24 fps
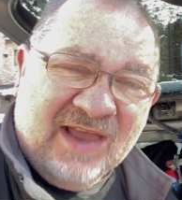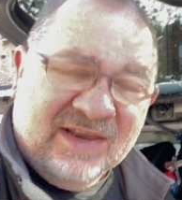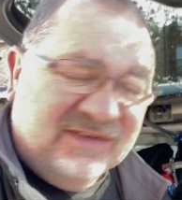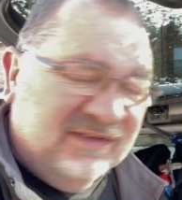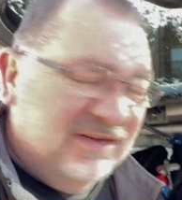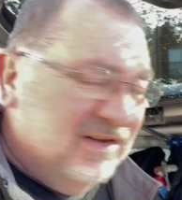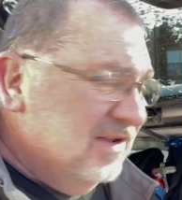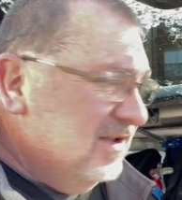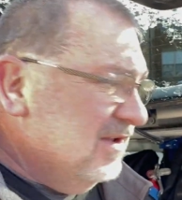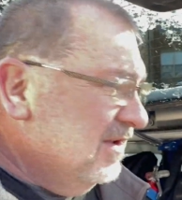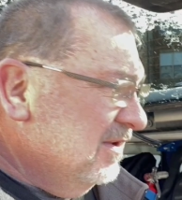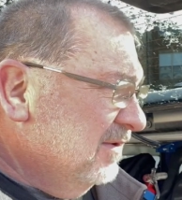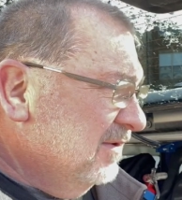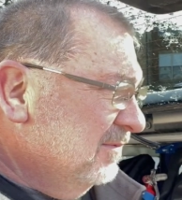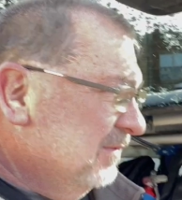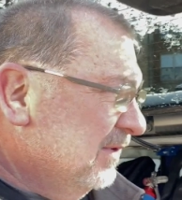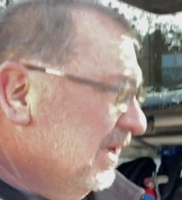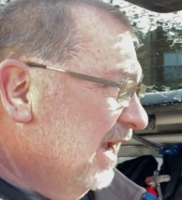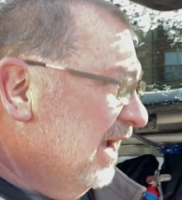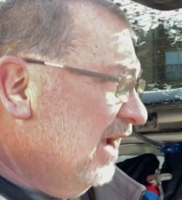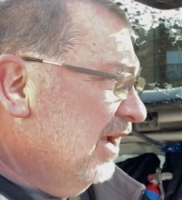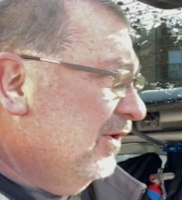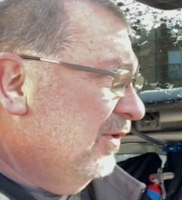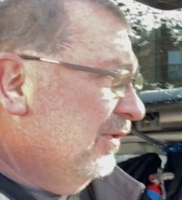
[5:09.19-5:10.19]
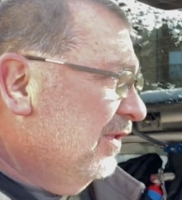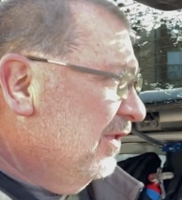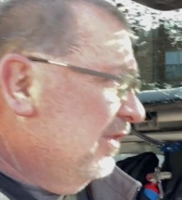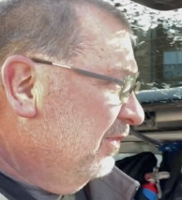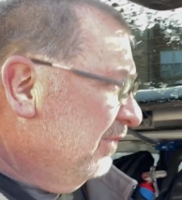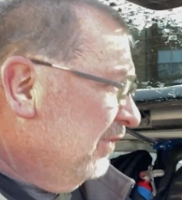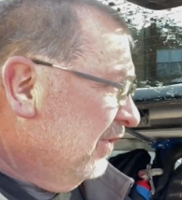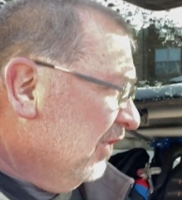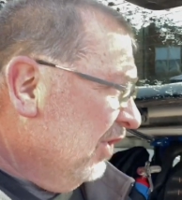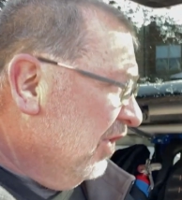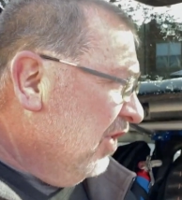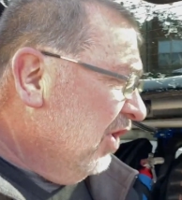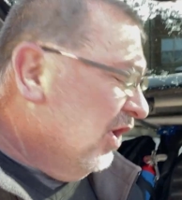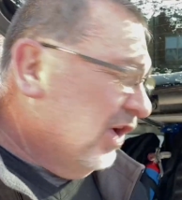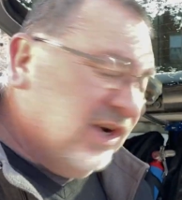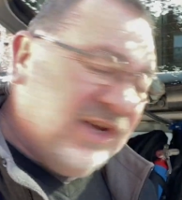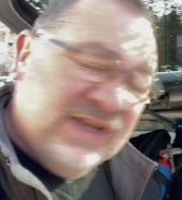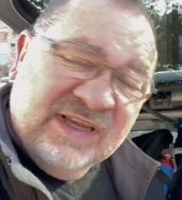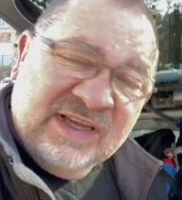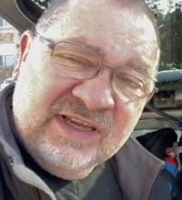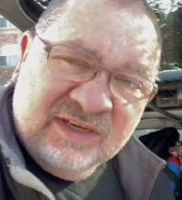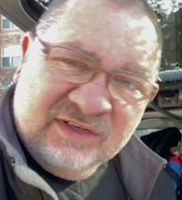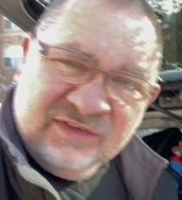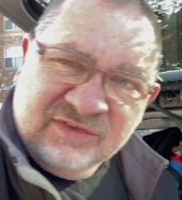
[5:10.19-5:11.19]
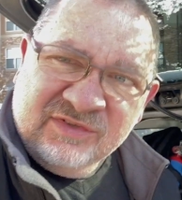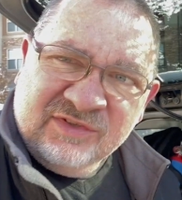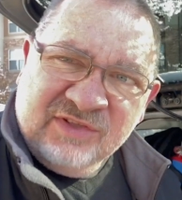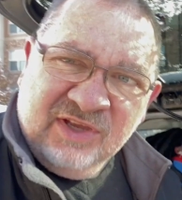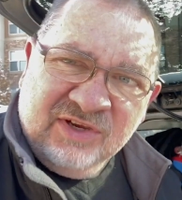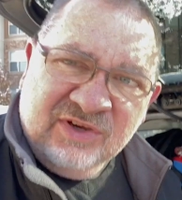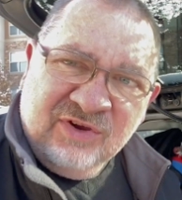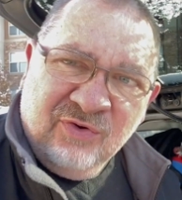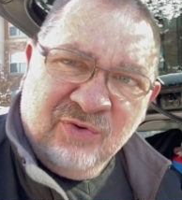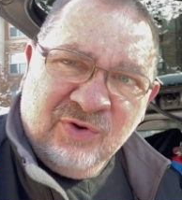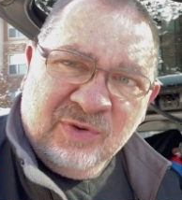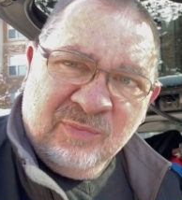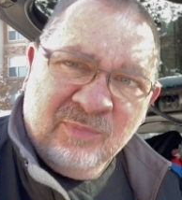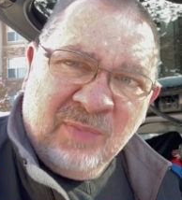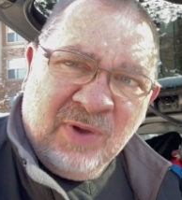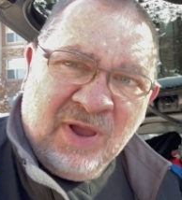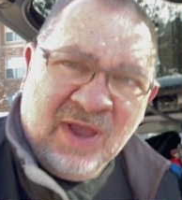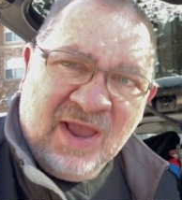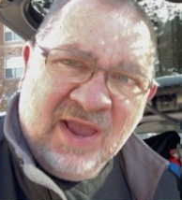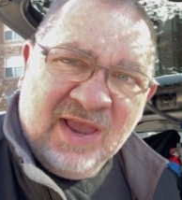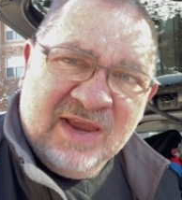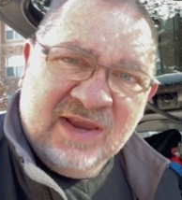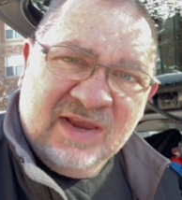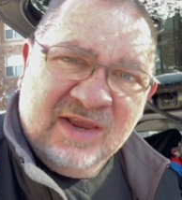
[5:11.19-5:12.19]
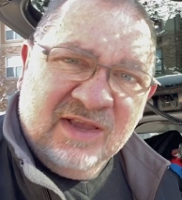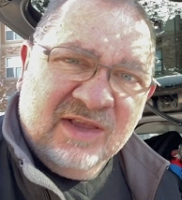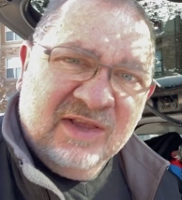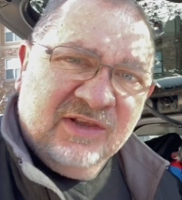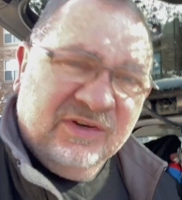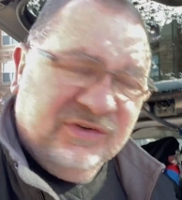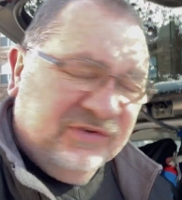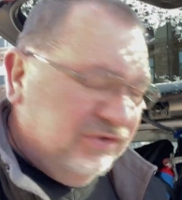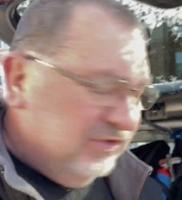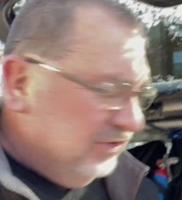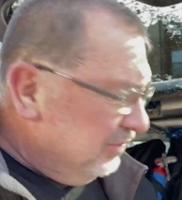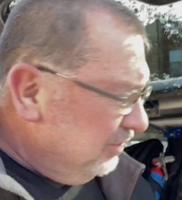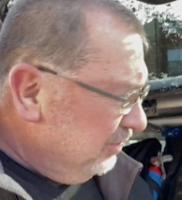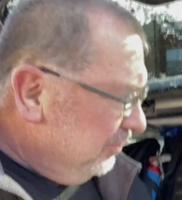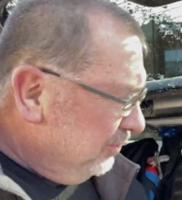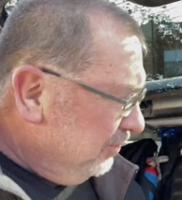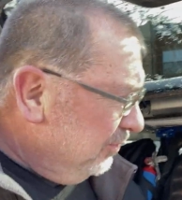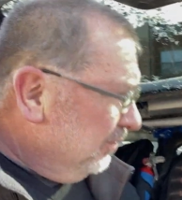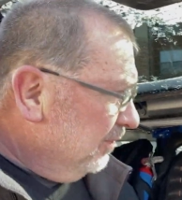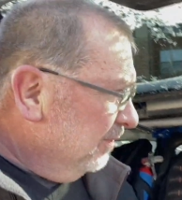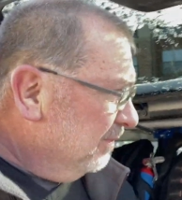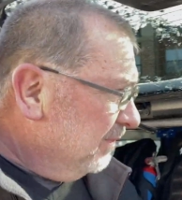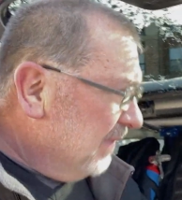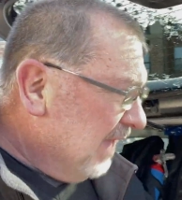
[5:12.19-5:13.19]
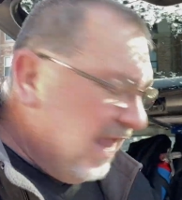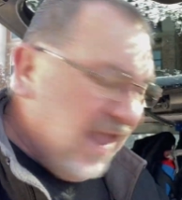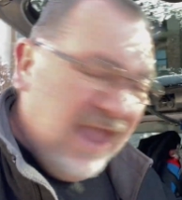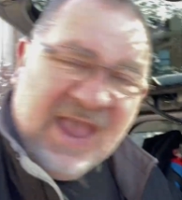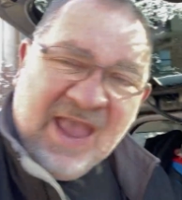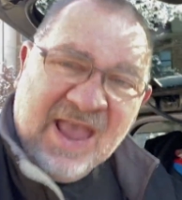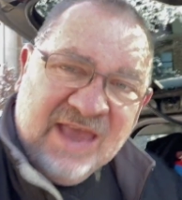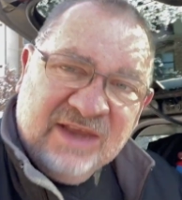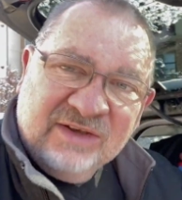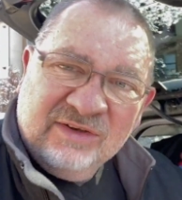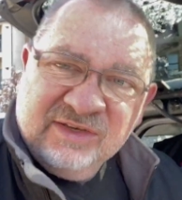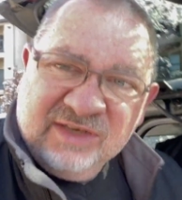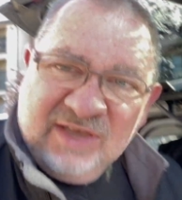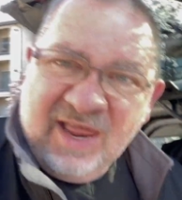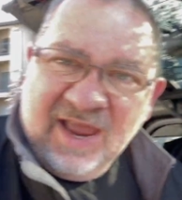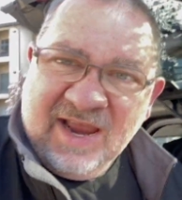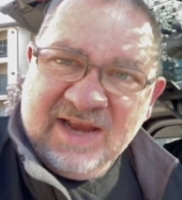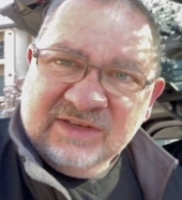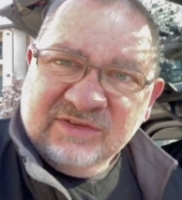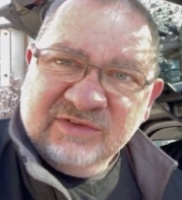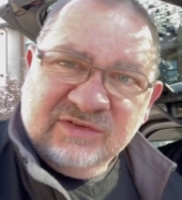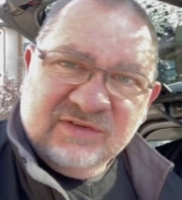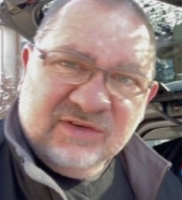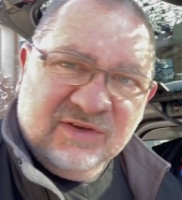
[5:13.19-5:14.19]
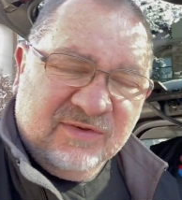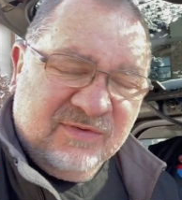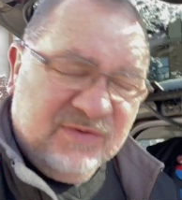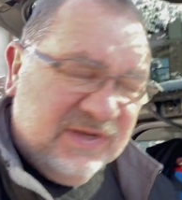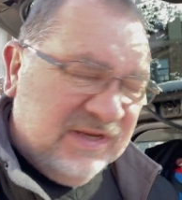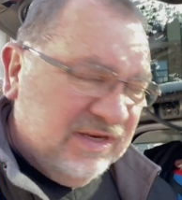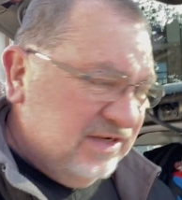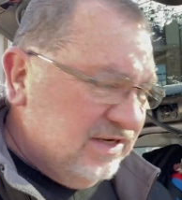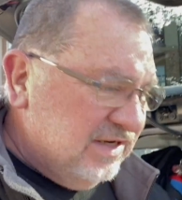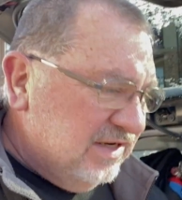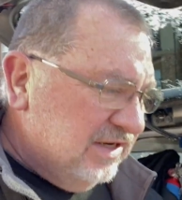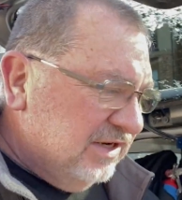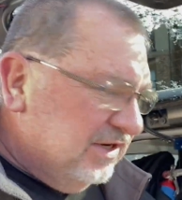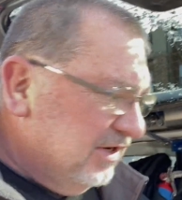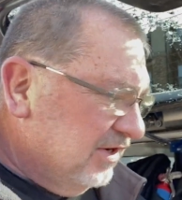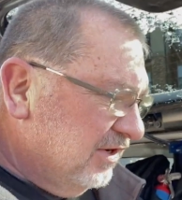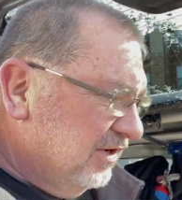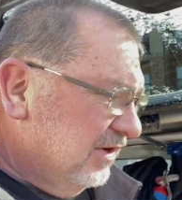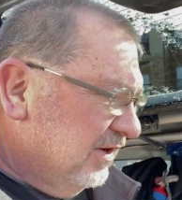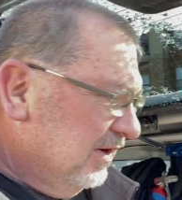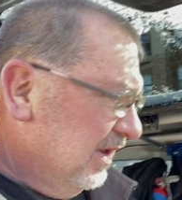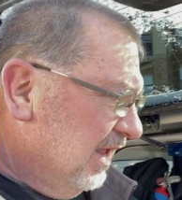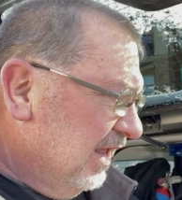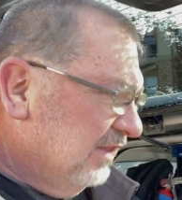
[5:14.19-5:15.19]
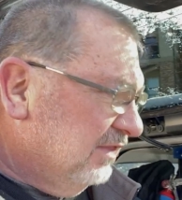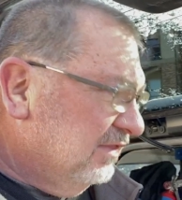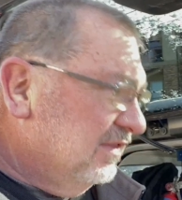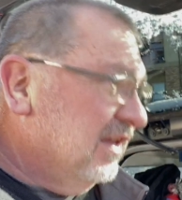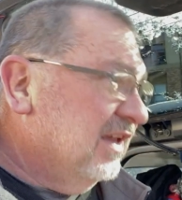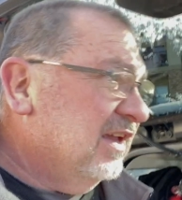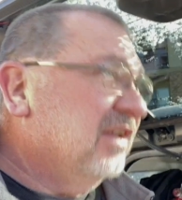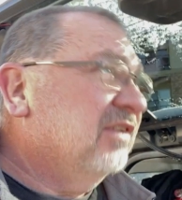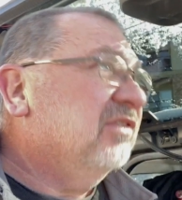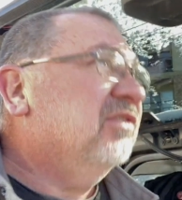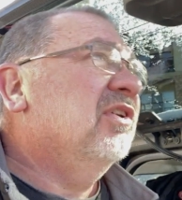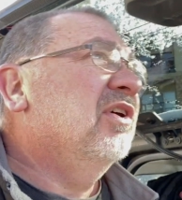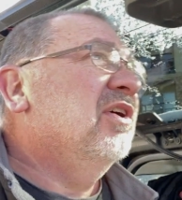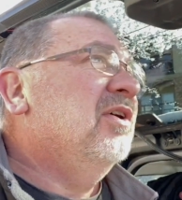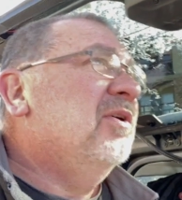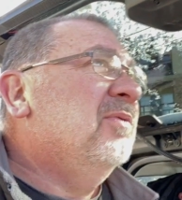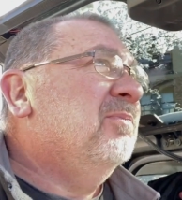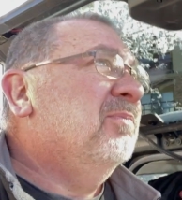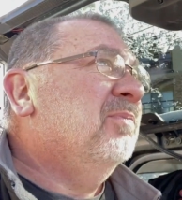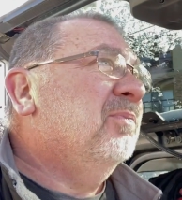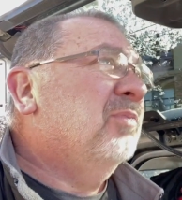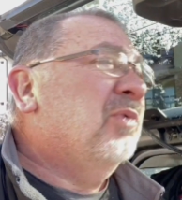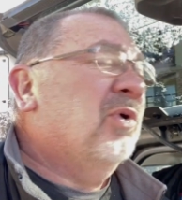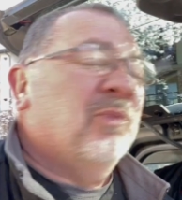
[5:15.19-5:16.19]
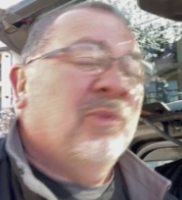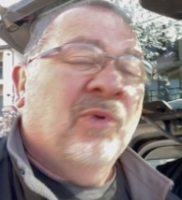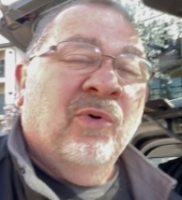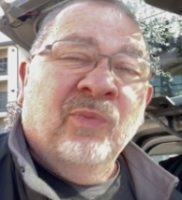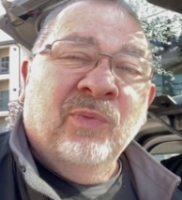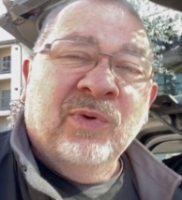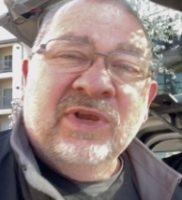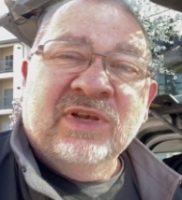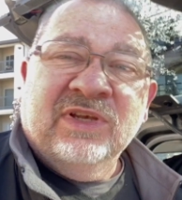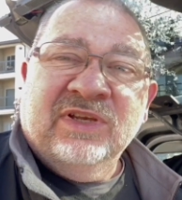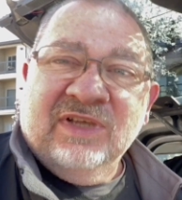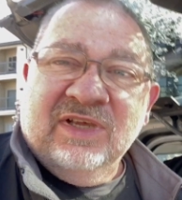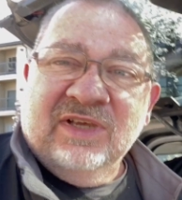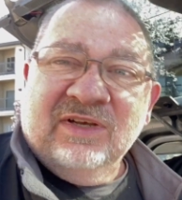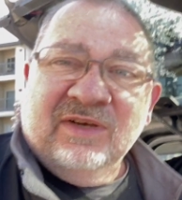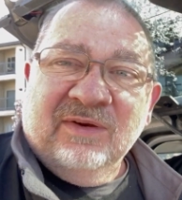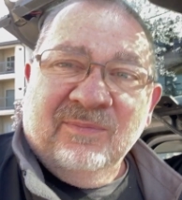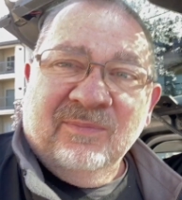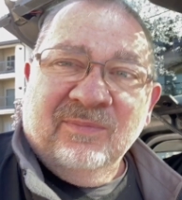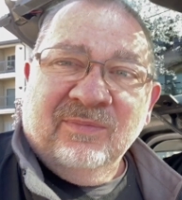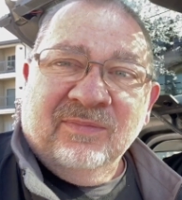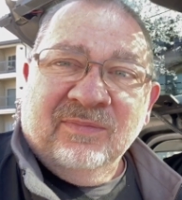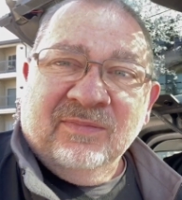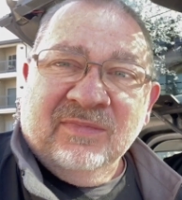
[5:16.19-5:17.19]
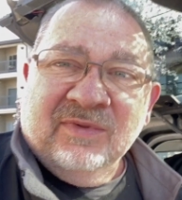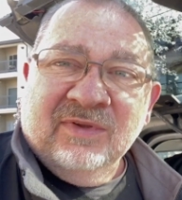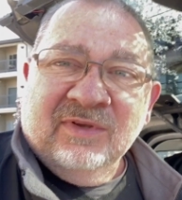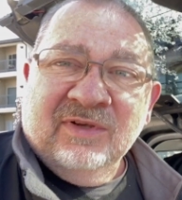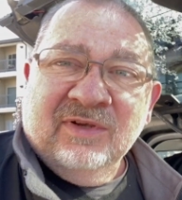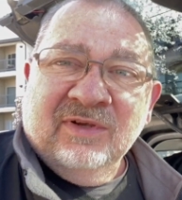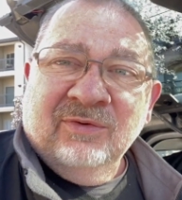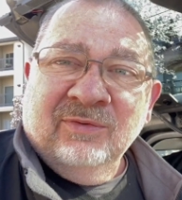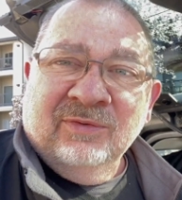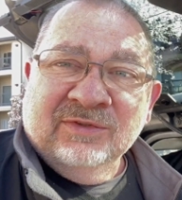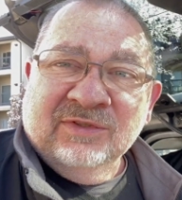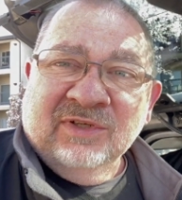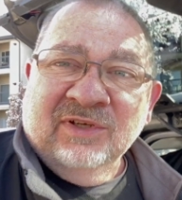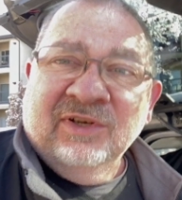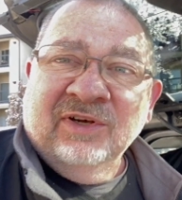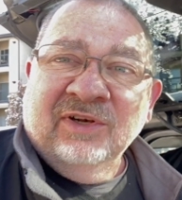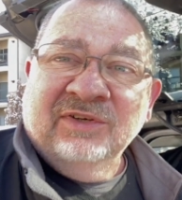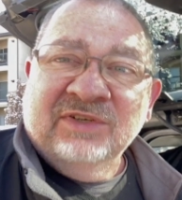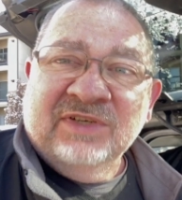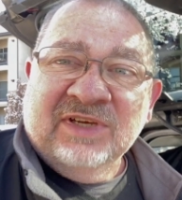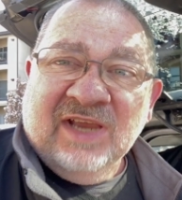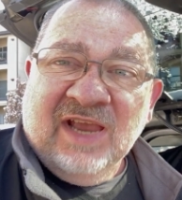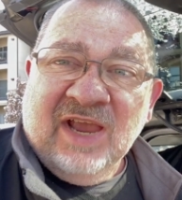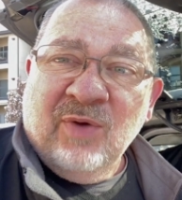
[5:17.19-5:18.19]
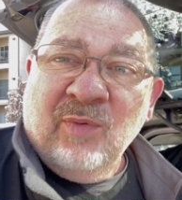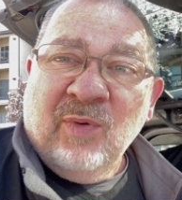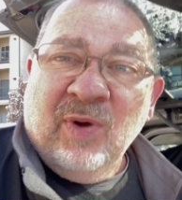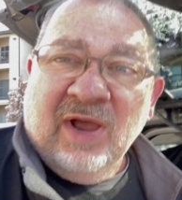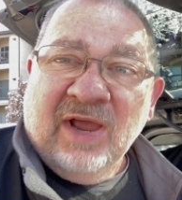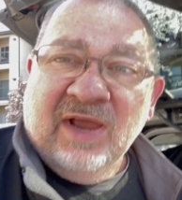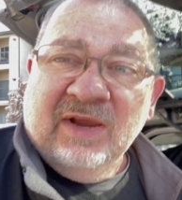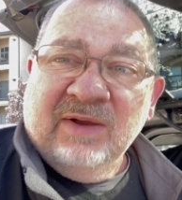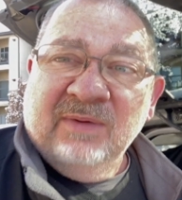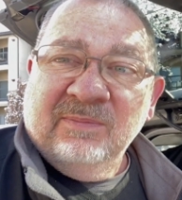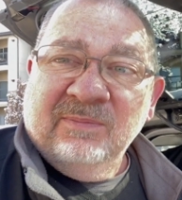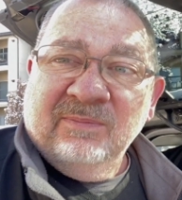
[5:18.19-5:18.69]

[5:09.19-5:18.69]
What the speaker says: Now, there are kits that you can buy to add lights in here and things, but what we did was a little DIY.